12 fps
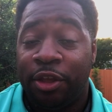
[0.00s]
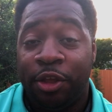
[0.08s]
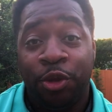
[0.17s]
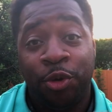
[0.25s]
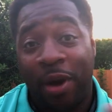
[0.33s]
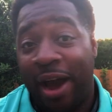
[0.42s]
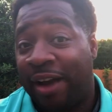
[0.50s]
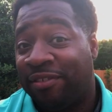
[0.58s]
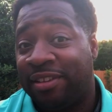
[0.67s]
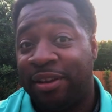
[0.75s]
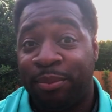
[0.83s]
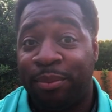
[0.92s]
you have
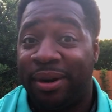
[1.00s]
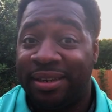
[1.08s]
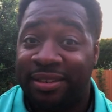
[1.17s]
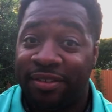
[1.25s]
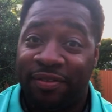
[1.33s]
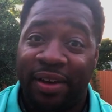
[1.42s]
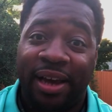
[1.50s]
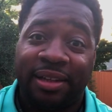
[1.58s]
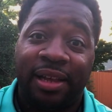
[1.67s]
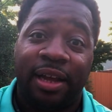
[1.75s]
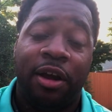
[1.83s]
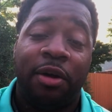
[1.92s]
to embrace the
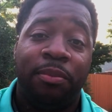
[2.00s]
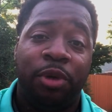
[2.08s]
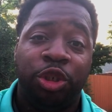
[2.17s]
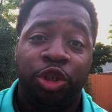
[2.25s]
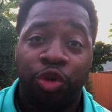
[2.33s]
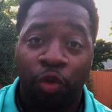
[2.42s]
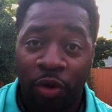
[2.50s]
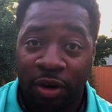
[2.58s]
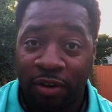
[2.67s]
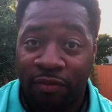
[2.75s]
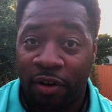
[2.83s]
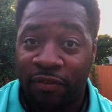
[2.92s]
fact that a
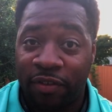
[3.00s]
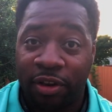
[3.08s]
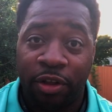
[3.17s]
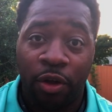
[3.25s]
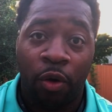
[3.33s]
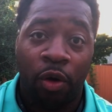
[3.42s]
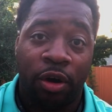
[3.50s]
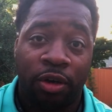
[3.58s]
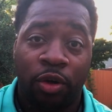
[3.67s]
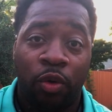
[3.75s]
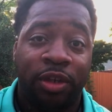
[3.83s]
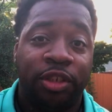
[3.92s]
majority of our video are
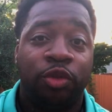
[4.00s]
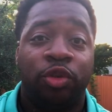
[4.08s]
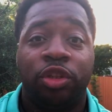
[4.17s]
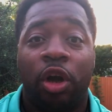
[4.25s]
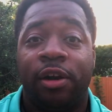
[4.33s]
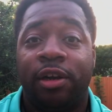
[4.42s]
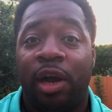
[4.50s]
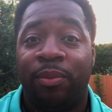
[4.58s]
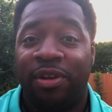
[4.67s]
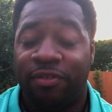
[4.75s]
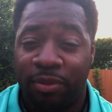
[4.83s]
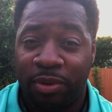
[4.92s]
going to start
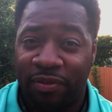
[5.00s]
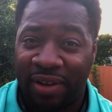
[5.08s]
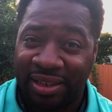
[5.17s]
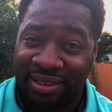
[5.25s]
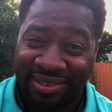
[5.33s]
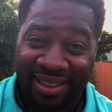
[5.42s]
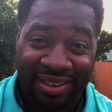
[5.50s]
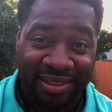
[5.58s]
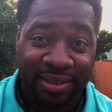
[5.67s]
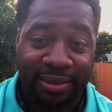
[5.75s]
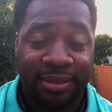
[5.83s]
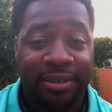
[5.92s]
coming from devices like
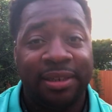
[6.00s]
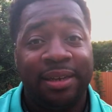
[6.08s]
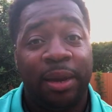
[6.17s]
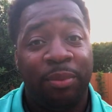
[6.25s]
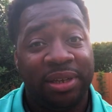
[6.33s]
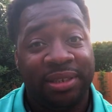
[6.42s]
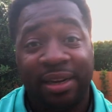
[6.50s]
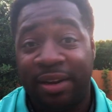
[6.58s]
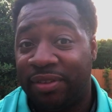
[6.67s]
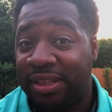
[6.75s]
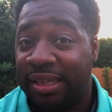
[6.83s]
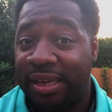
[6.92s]
this. I'm not saying
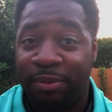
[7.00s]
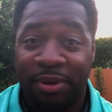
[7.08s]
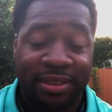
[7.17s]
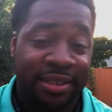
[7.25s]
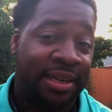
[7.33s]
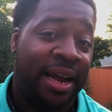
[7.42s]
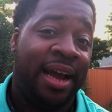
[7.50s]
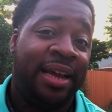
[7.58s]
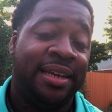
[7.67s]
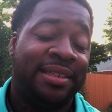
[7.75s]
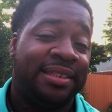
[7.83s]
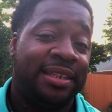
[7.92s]
everything, I'm not saying
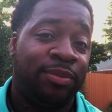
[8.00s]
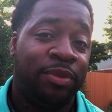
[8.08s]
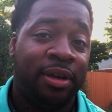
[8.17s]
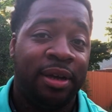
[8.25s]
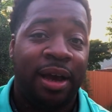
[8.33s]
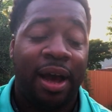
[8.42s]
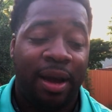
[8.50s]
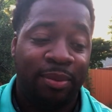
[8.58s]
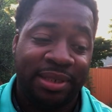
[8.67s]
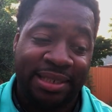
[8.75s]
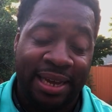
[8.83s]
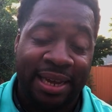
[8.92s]
high-end cinema, I'm
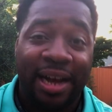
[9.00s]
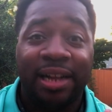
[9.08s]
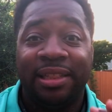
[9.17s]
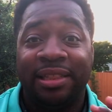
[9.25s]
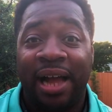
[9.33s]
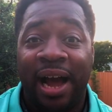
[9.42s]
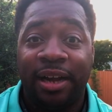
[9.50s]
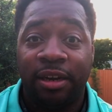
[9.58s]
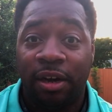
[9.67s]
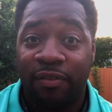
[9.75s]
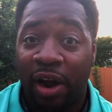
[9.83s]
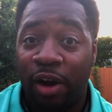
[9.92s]
saying a lot
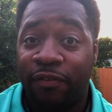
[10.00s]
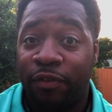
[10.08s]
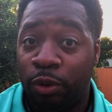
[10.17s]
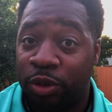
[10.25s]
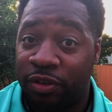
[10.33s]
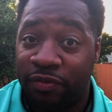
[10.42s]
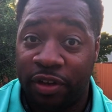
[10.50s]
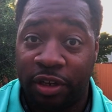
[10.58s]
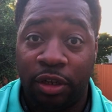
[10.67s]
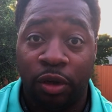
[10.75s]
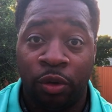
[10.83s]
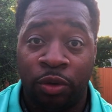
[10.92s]
of our future
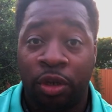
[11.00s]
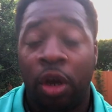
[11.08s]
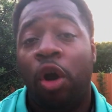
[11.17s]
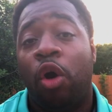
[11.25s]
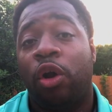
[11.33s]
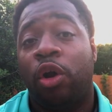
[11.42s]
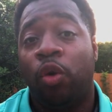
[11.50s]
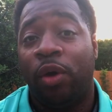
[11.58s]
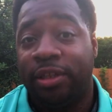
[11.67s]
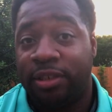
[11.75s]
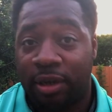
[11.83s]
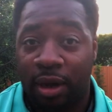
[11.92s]
videos are
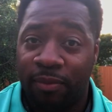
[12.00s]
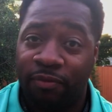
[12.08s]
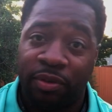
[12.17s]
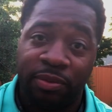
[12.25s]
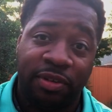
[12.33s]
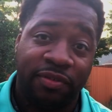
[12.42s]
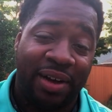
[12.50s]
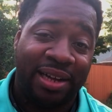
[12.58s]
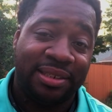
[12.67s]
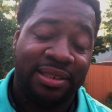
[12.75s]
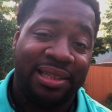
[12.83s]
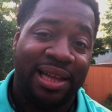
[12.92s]
going to come from
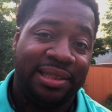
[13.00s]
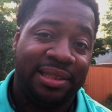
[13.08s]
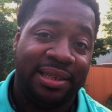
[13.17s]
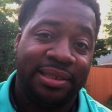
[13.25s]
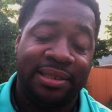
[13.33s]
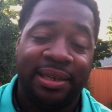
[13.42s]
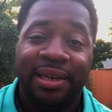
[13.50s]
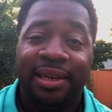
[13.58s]
devices like this.